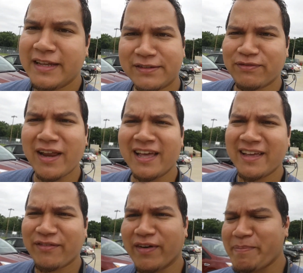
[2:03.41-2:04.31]
He's fl
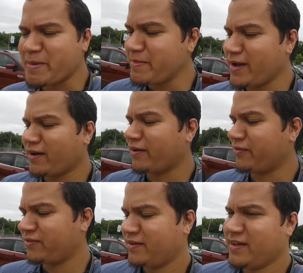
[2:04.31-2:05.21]
flipping me off.
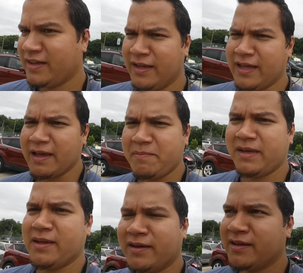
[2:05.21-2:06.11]
He gave me
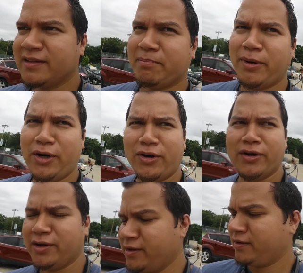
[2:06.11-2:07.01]
the, the bird.
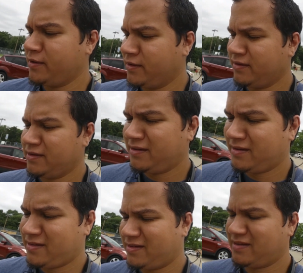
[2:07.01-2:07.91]
That's the
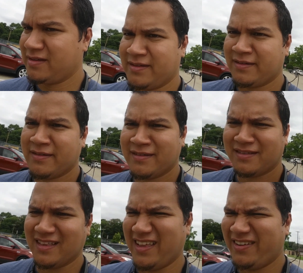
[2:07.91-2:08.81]
love finger.
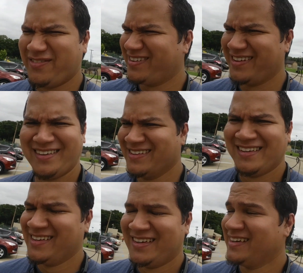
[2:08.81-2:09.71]
That was
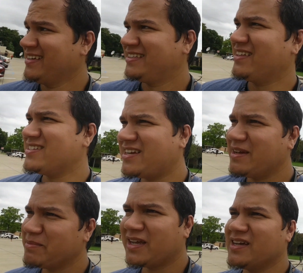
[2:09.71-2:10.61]
Don't listen to
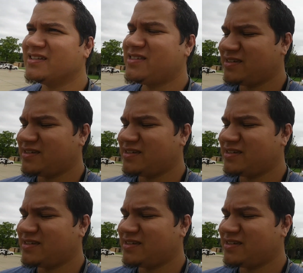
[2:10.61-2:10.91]
him, kids.